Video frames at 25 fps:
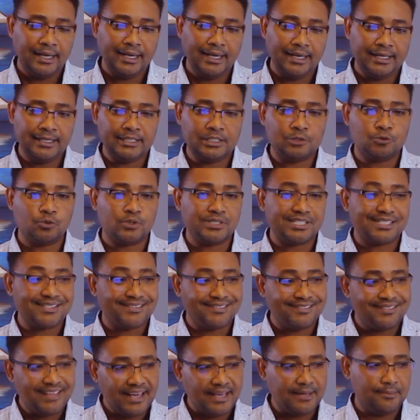And it
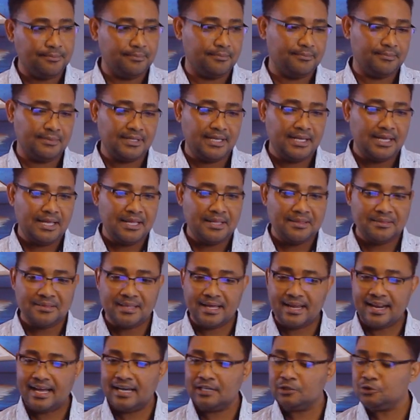was them
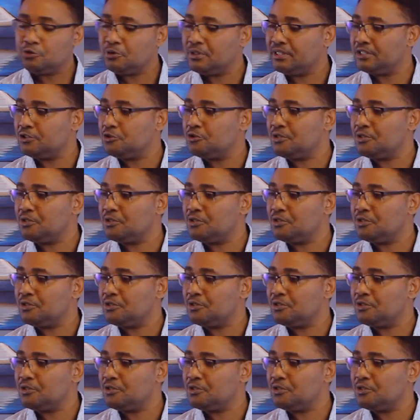that actually